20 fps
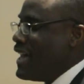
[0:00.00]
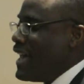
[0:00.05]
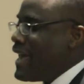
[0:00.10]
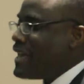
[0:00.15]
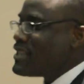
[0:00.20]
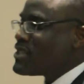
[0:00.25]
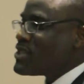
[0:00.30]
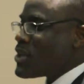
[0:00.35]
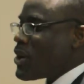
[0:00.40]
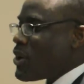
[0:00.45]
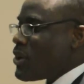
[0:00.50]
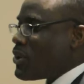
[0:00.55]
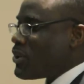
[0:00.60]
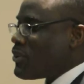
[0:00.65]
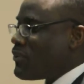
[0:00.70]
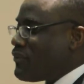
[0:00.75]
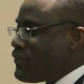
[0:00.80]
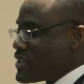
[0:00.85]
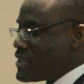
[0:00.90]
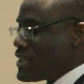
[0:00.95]
And
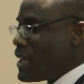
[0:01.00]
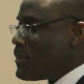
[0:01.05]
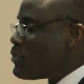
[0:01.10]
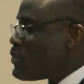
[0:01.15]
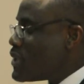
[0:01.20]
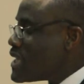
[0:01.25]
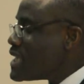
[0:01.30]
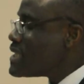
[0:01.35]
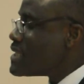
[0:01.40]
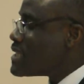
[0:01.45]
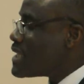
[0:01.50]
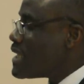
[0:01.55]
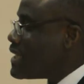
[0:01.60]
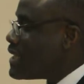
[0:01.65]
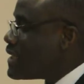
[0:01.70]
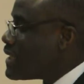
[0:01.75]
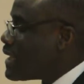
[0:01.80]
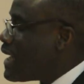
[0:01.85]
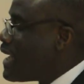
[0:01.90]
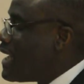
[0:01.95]
so, for some
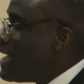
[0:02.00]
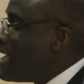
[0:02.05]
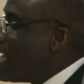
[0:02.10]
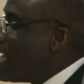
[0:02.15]
reason,